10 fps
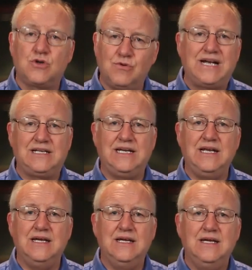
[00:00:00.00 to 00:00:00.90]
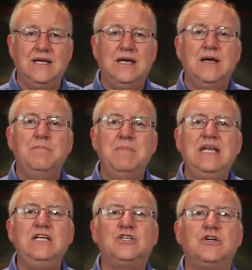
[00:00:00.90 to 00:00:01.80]
correctly,
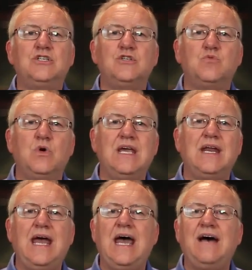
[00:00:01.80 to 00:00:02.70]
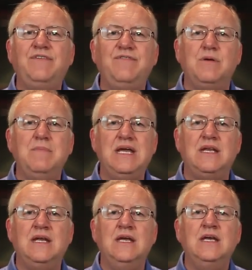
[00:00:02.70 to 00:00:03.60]
many churches will get half of their
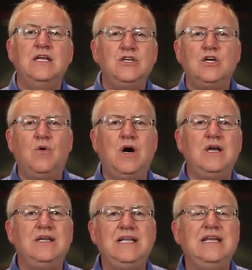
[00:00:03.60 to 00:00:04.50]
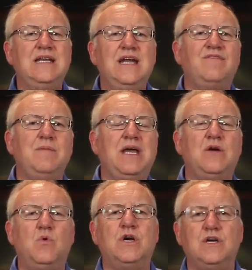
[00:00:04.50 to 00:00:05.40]
men to go on and lead an Every Man
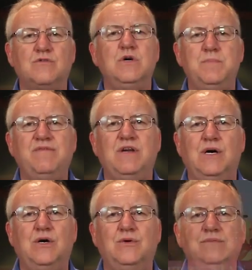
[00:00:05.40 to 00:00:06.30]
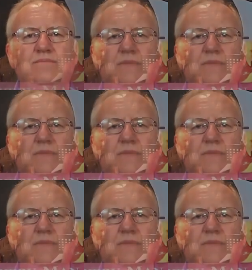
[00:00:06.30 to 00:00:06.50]
a Warrior group of their own.